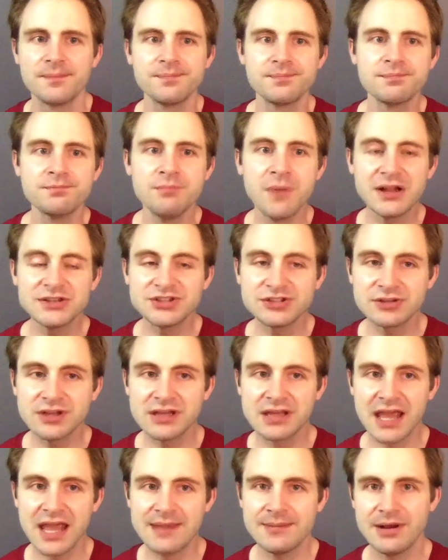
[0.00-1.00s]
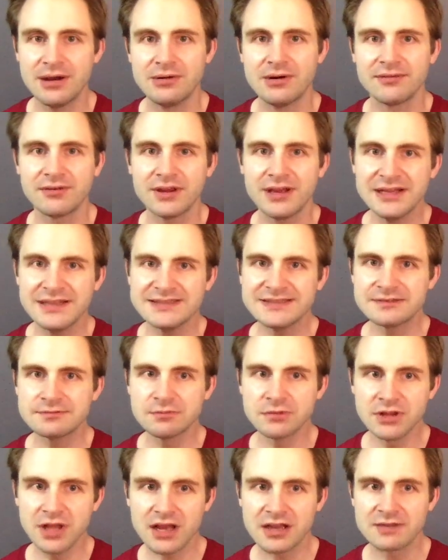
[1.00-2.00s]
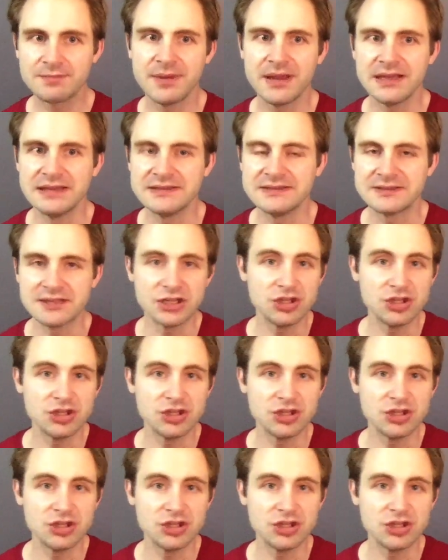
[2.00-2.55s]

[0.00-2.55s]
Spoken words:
Much of the game, however, is luck-based,